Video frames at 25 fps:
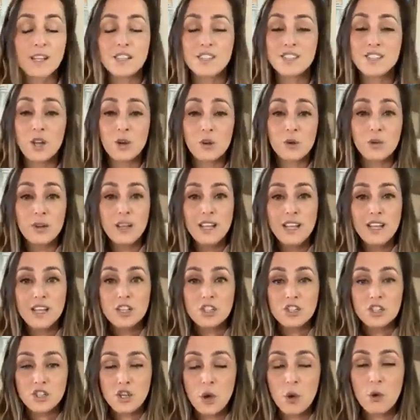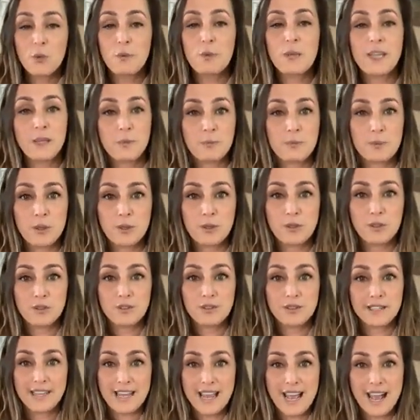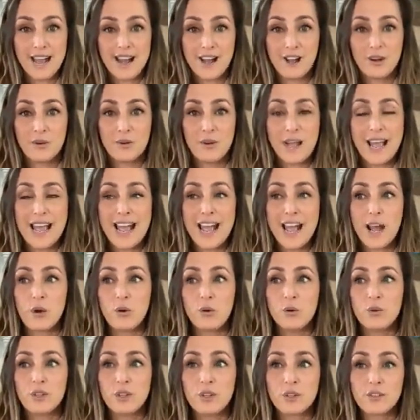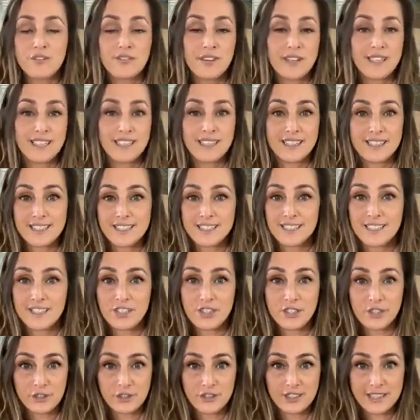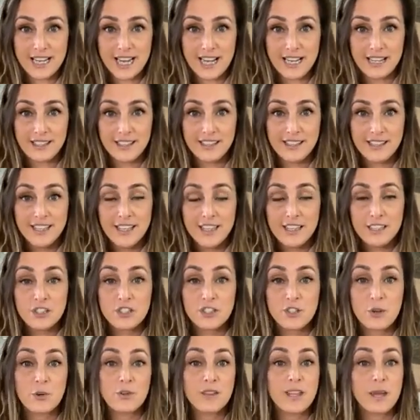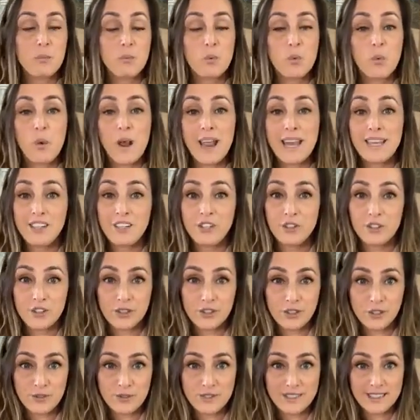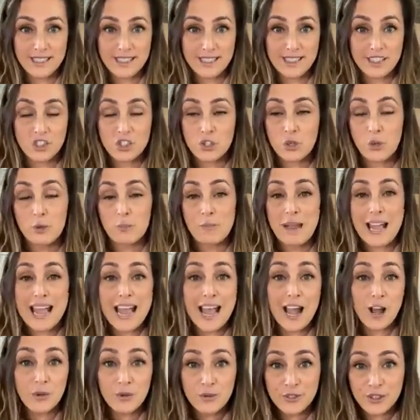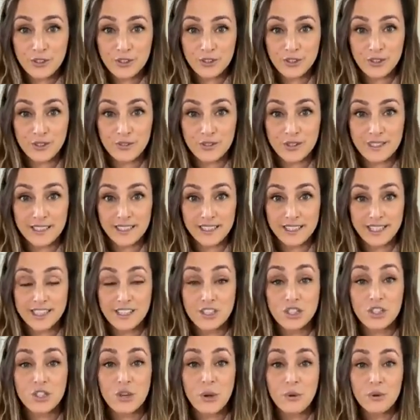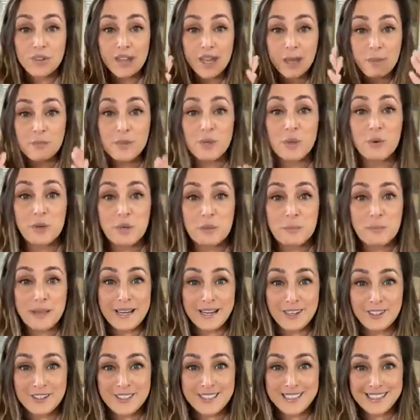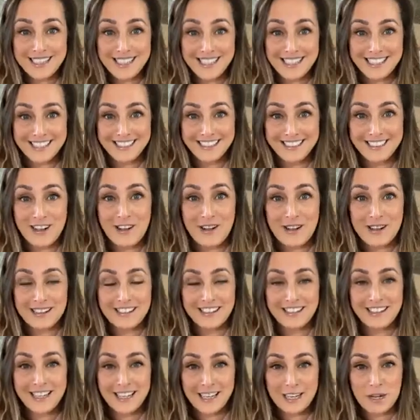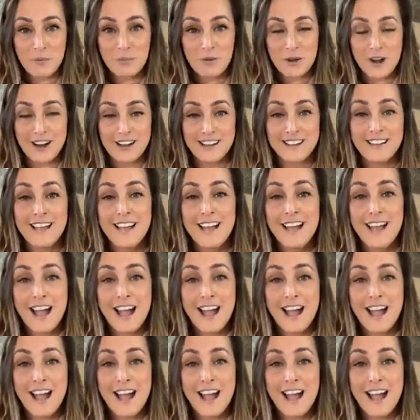So show people now how you're fitting this into your day. Show them when you're using it. Show them how you're using it. Show them your bare skin on camera.